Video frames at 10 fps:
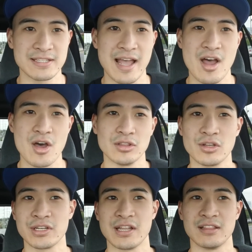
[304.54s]
down,
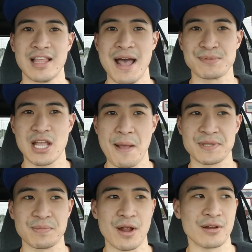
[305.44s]
looking at
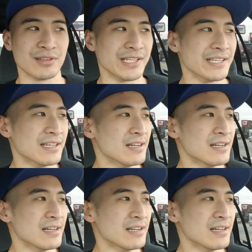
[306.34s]
laptops apparently.